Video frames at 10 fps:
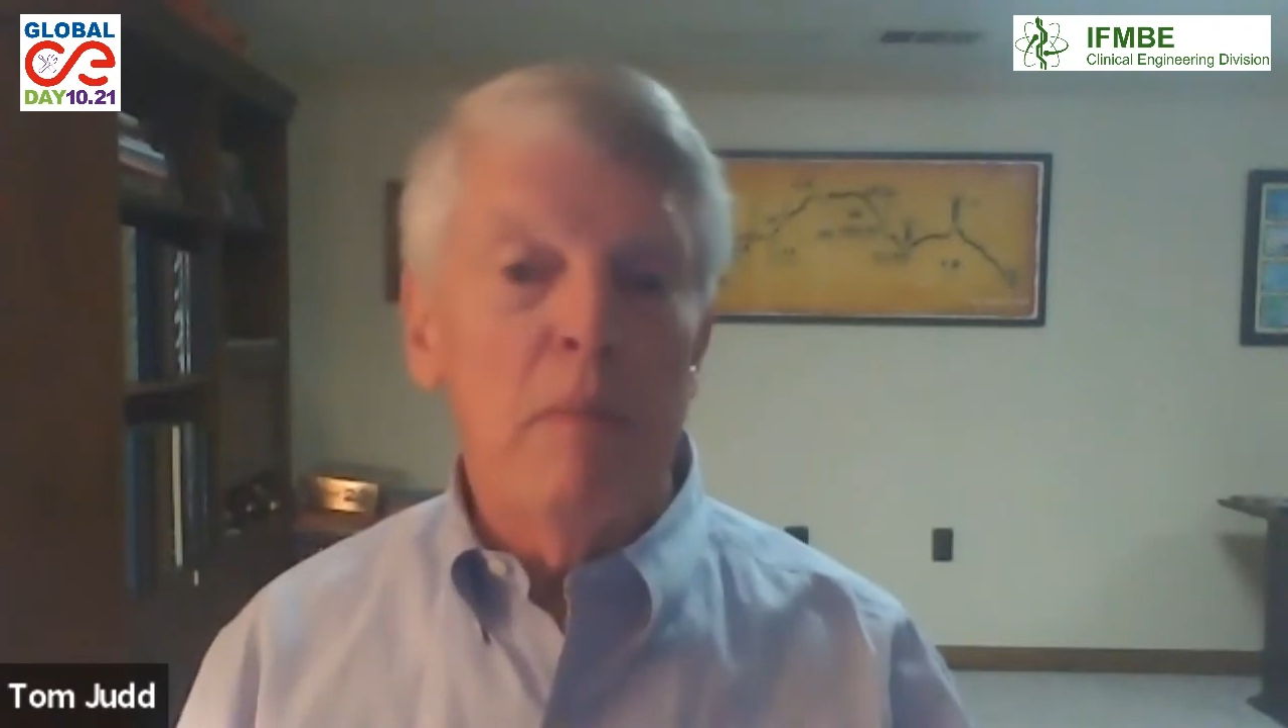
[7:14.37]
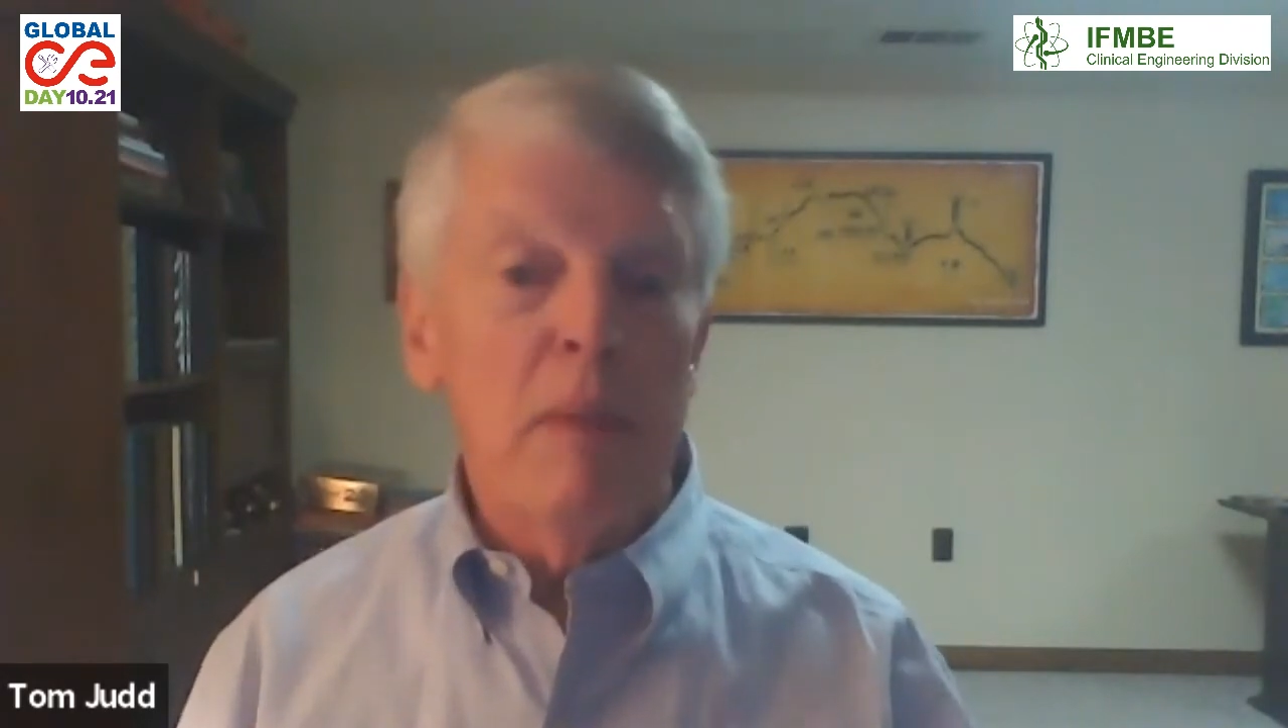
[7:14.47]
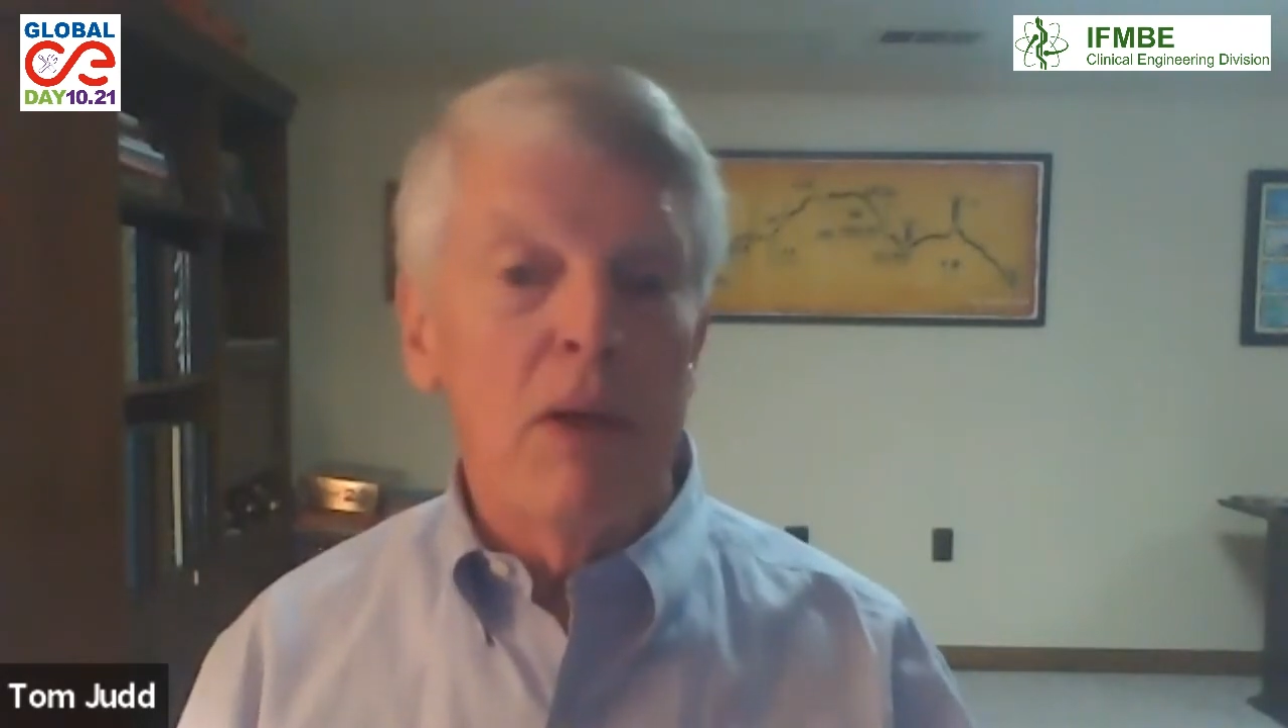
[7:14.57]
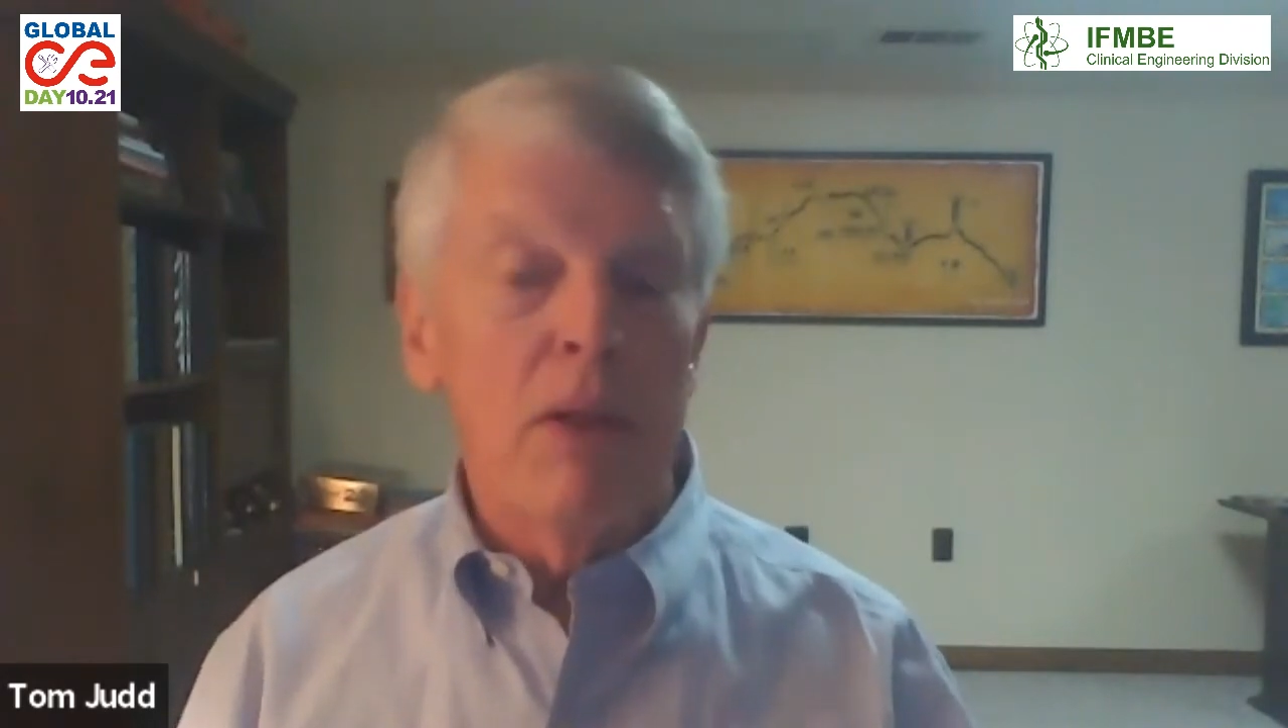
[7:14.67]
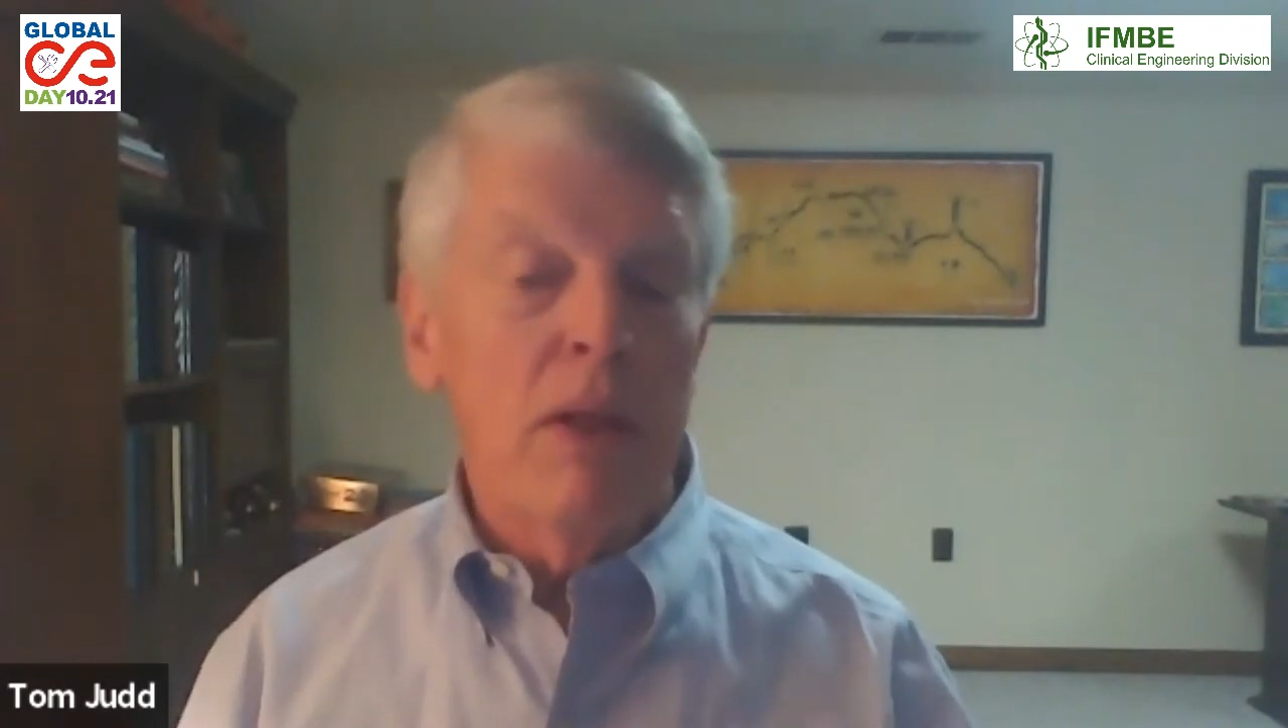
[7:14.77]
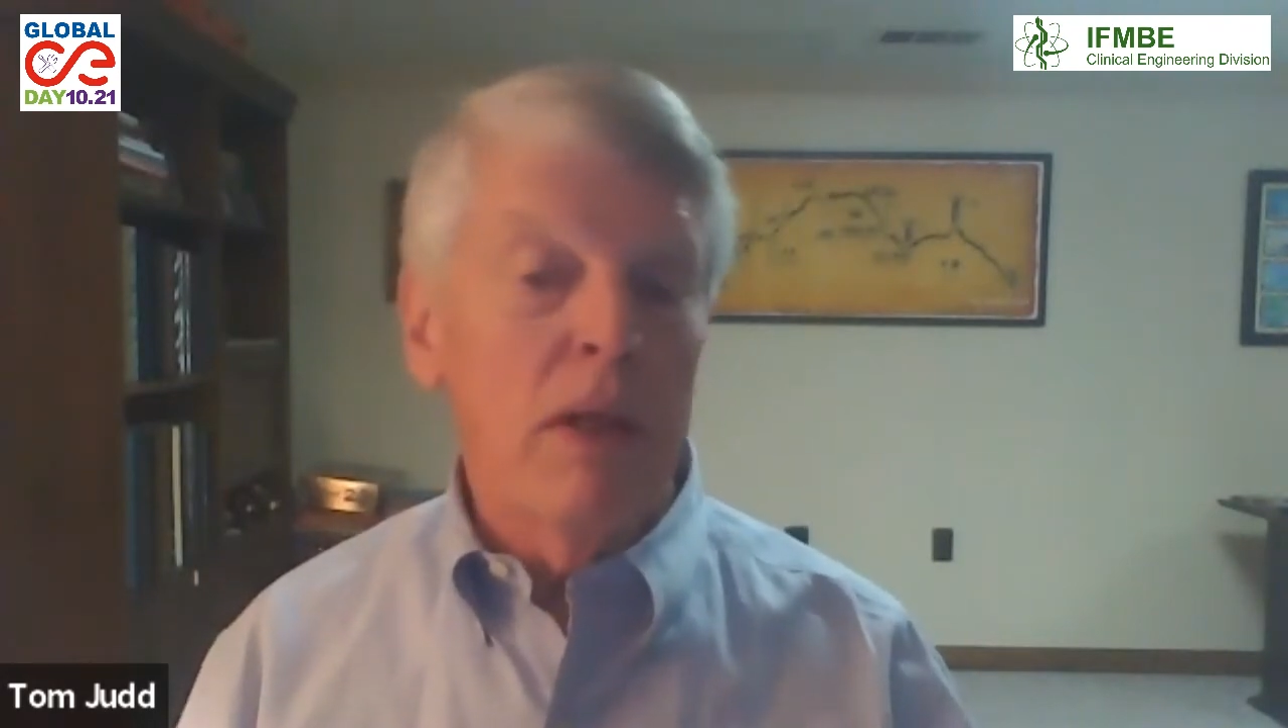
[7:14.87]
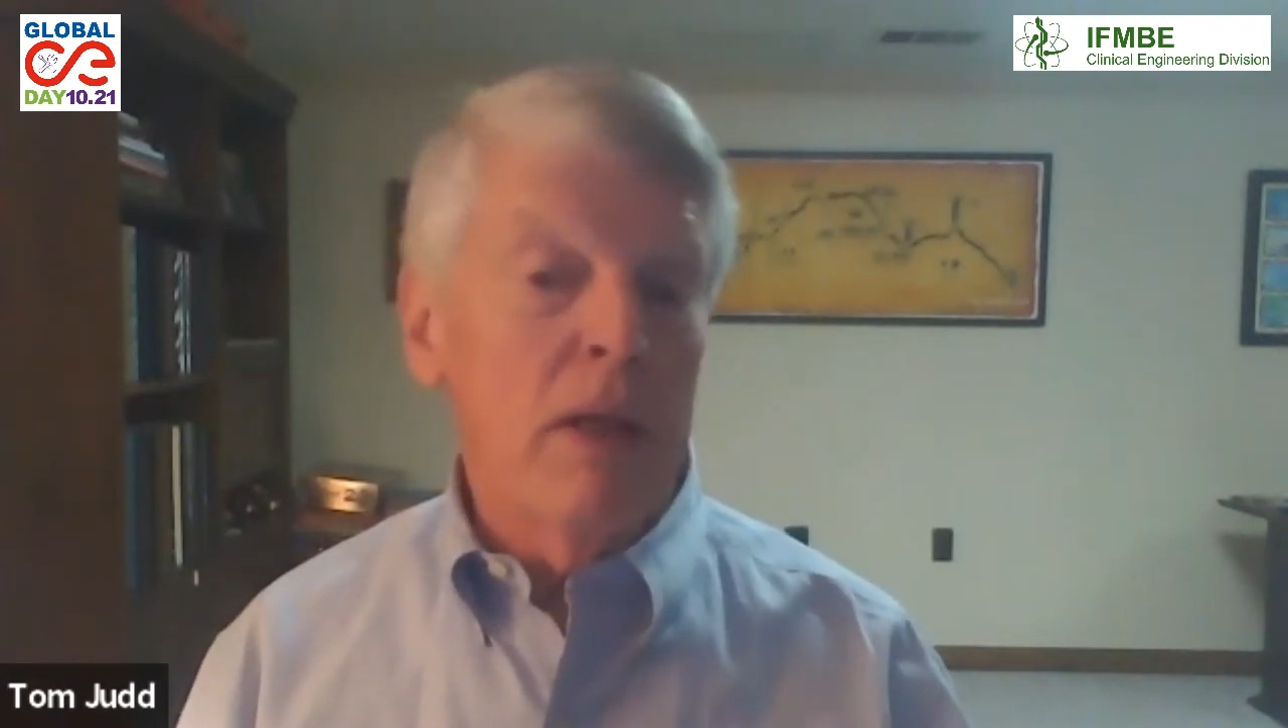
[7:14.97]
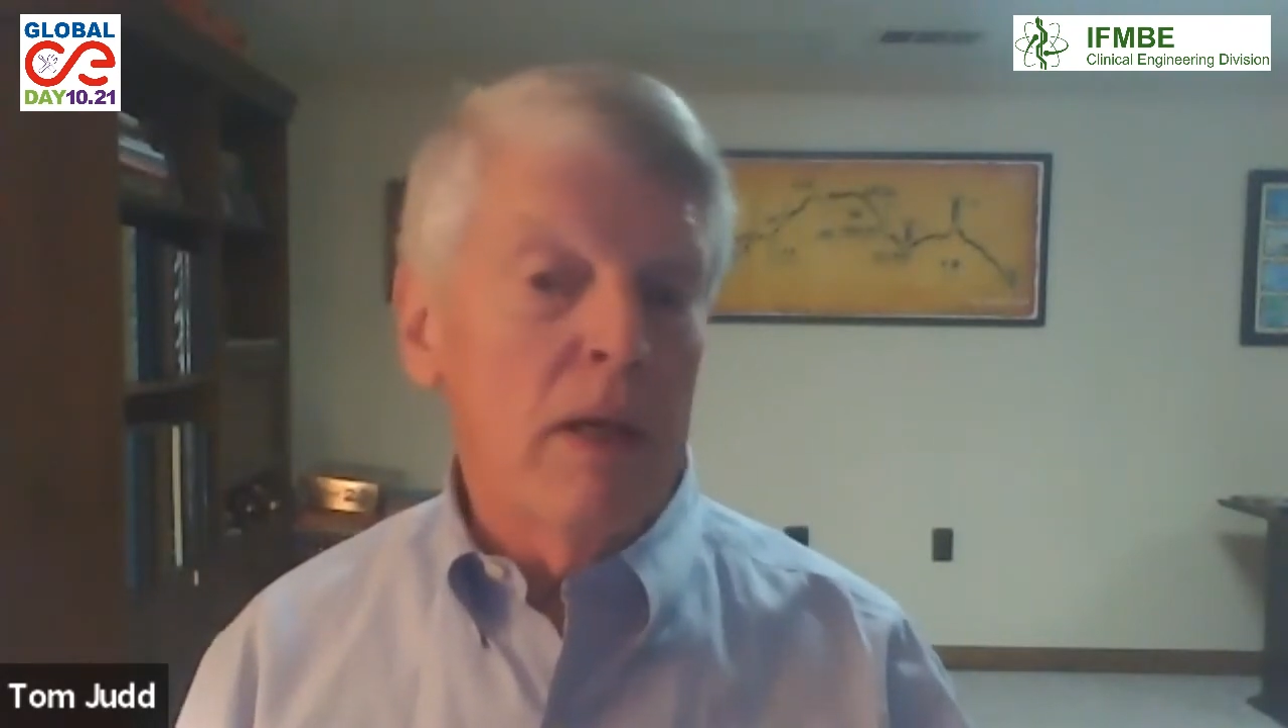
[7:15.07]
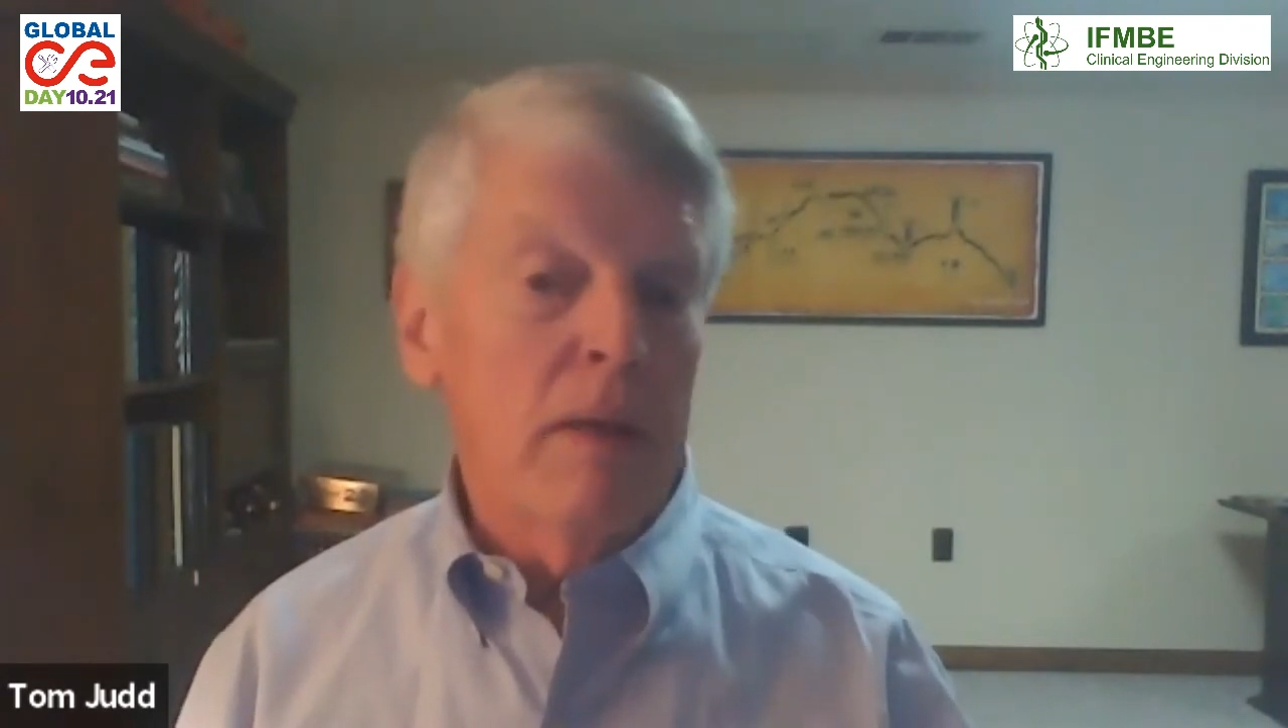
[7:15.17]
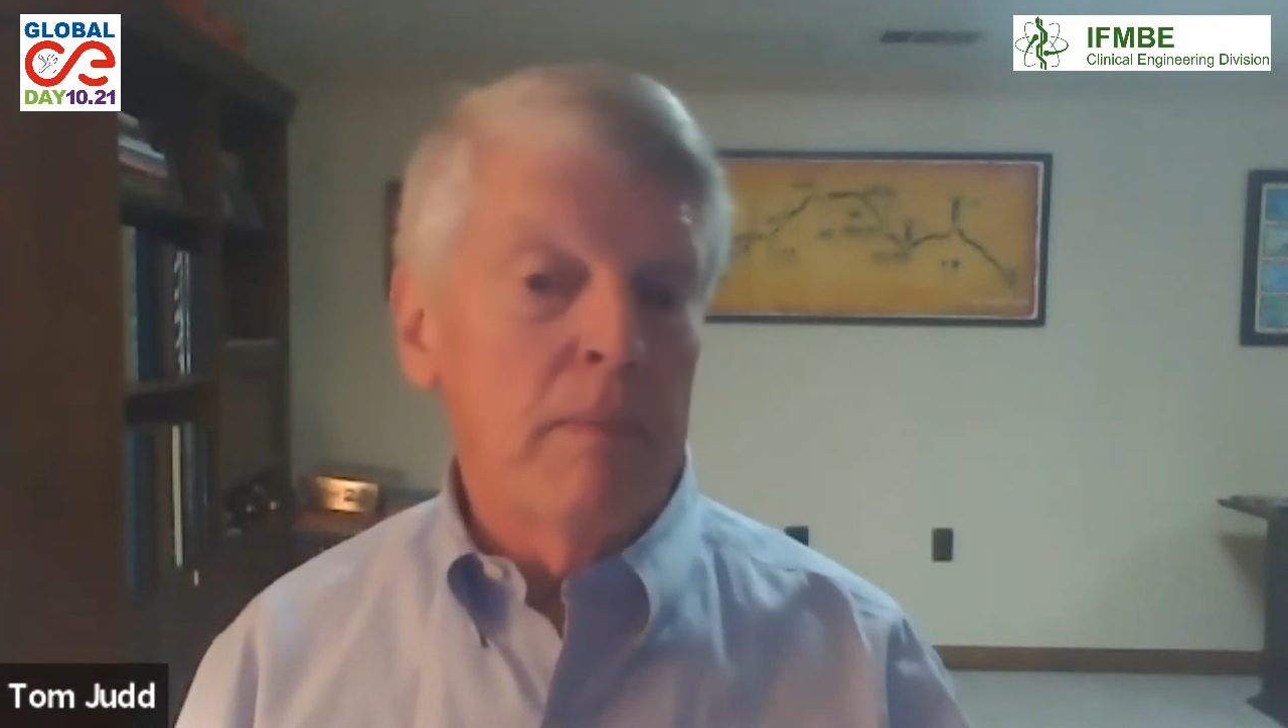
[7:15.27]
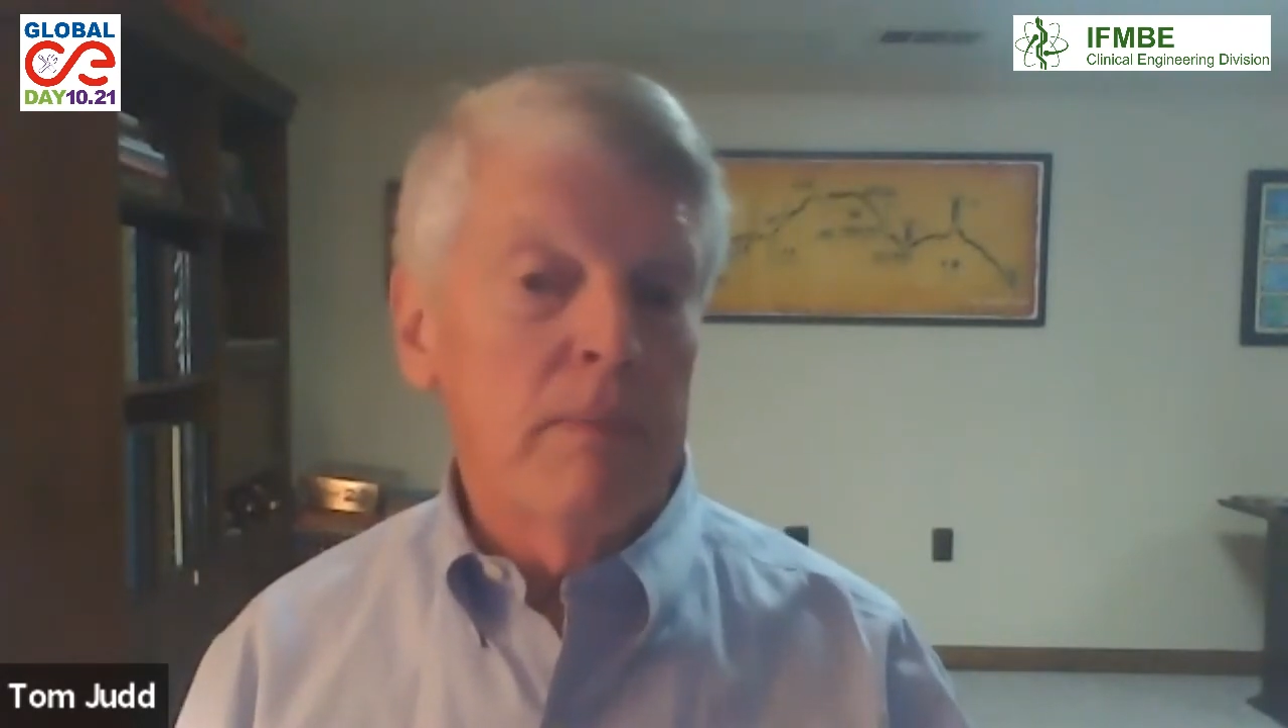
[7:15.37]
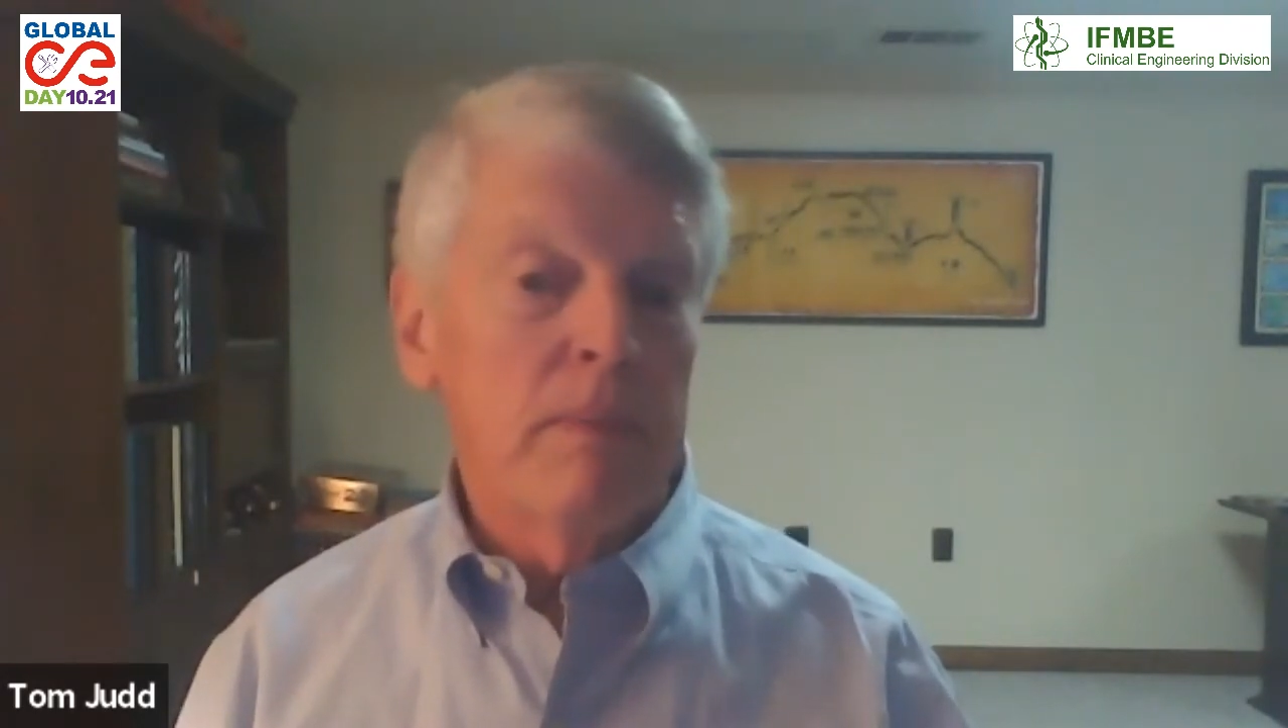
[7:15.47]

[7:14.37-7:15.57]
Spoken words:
to be on the